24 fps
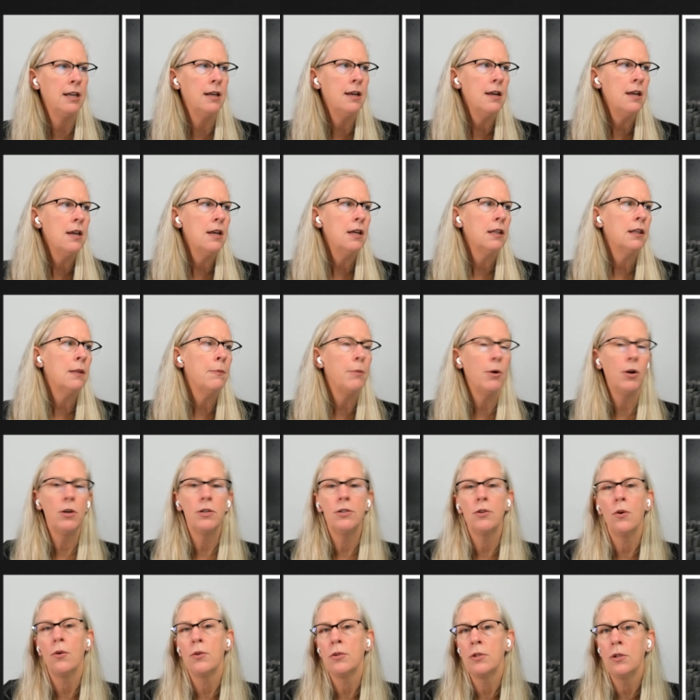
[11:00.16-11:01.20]
But the
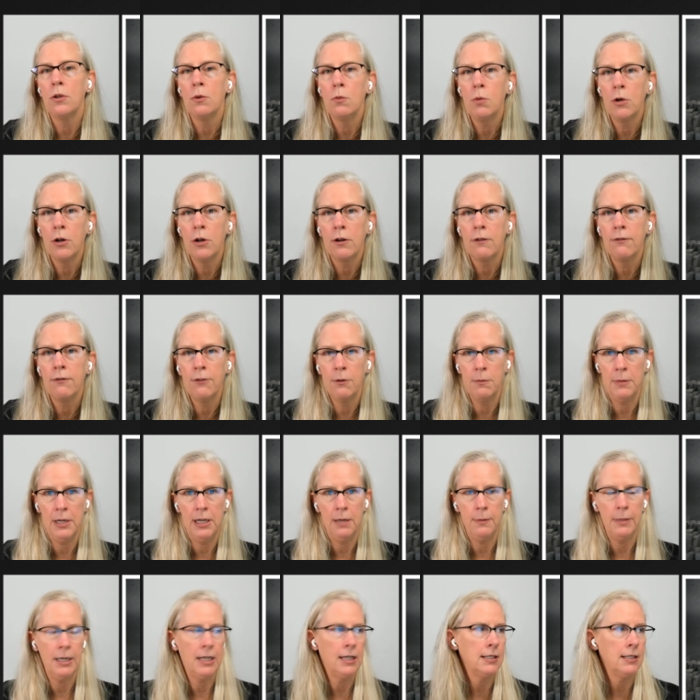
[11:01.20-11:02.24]
birds also work for
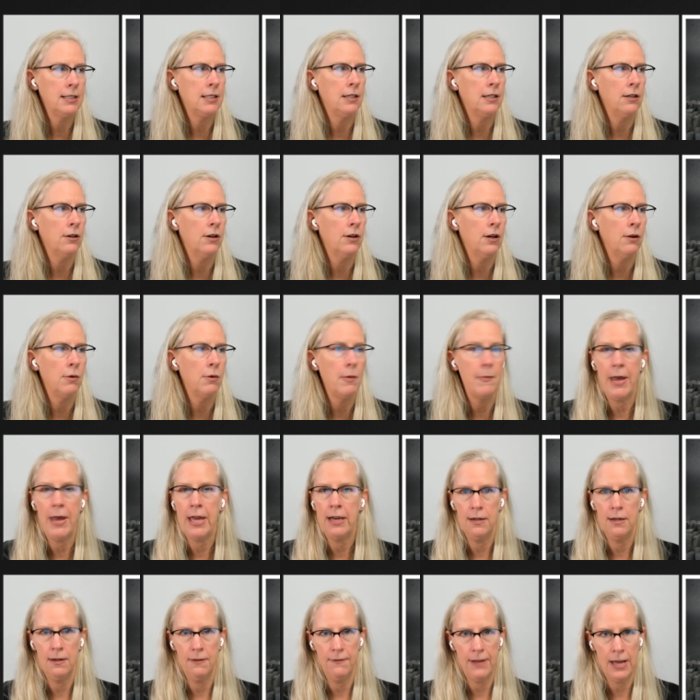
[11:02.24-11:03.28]
me because they're a
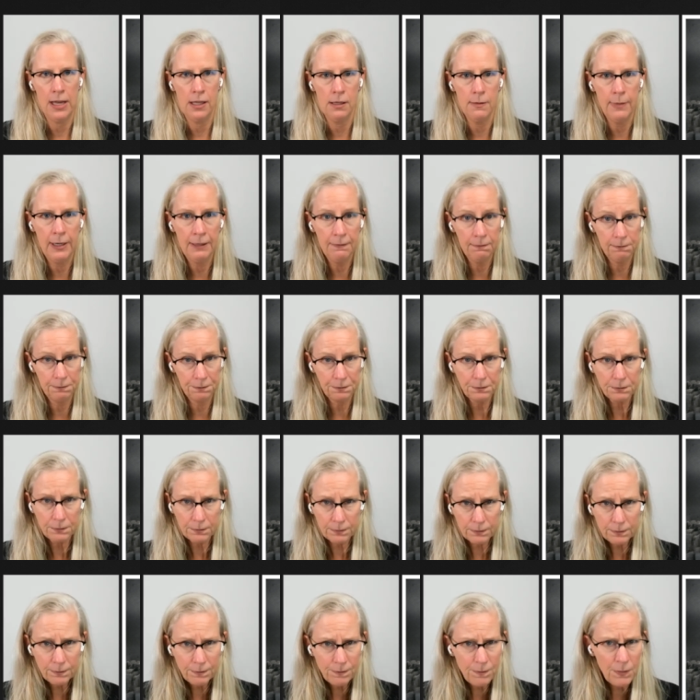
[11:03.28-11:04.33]
repetitive element.
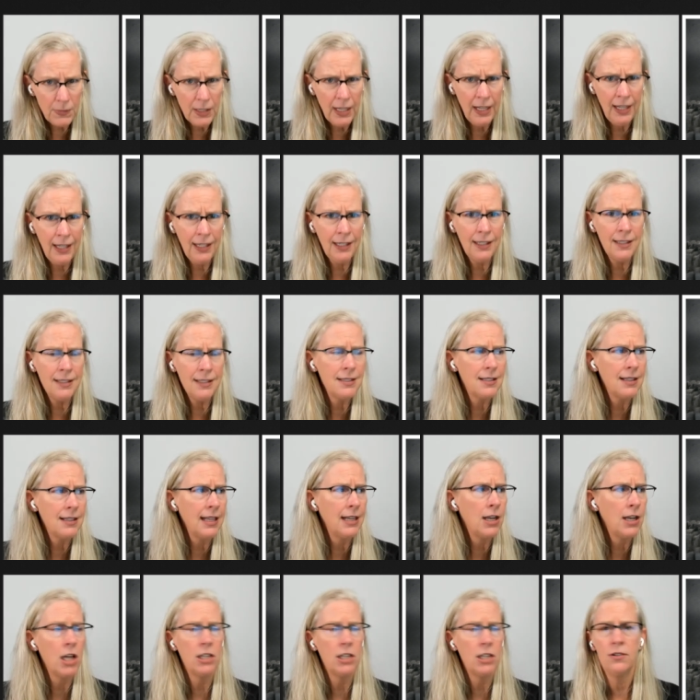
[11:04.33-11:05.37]
And
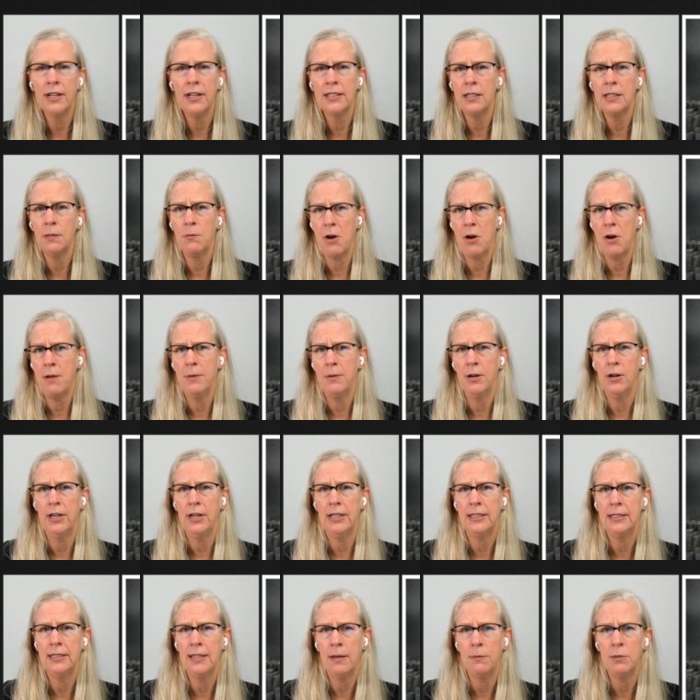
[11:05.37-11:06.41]
they contrast the
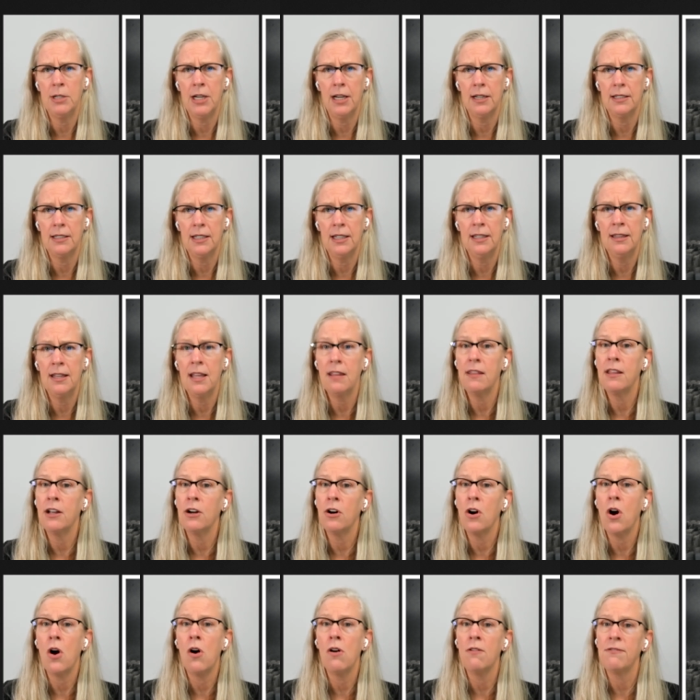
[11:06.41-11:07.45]
primary subject in that
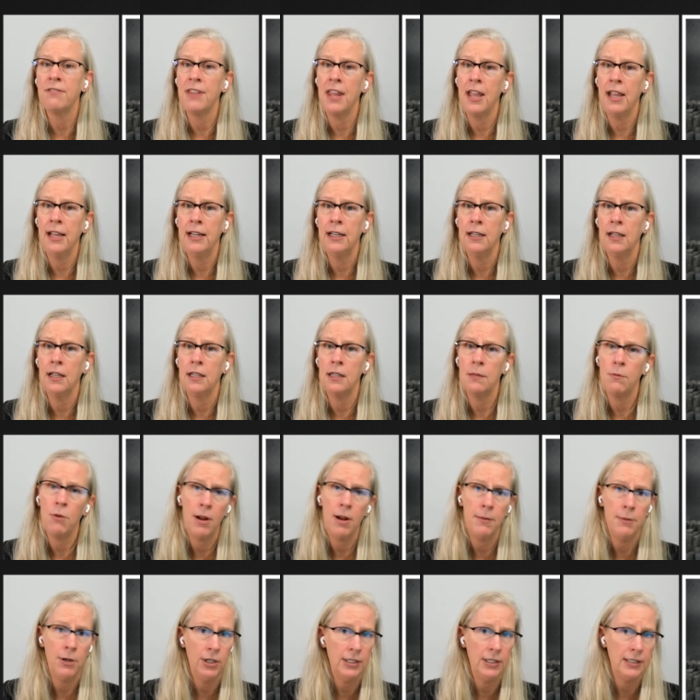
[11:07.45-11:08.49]
they're all flying and the
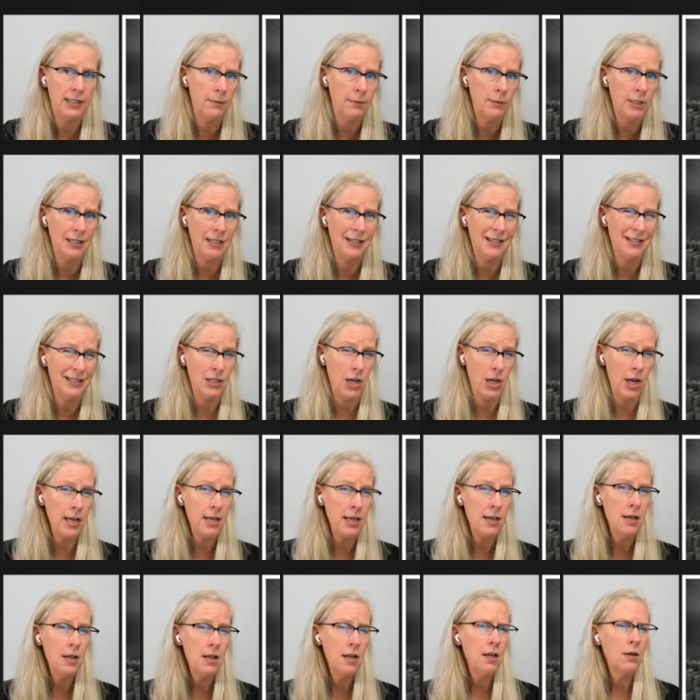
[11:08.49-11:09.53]
primary subject is not,
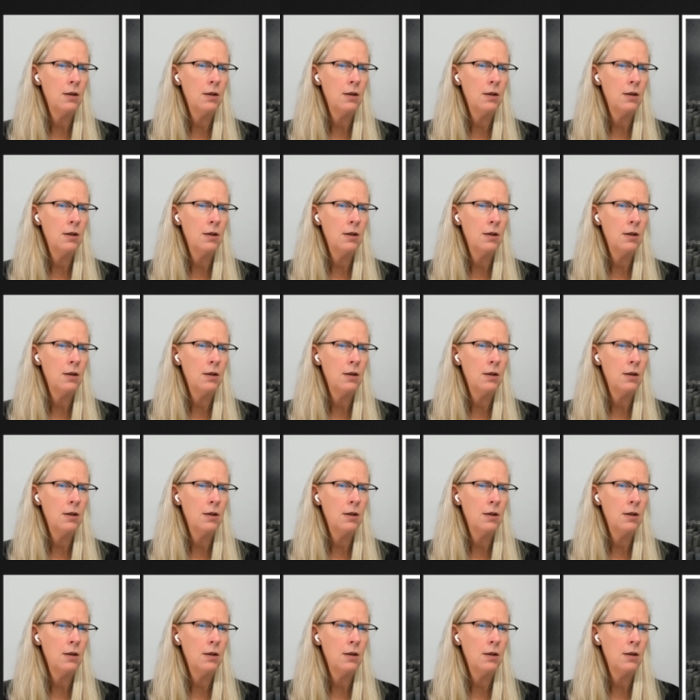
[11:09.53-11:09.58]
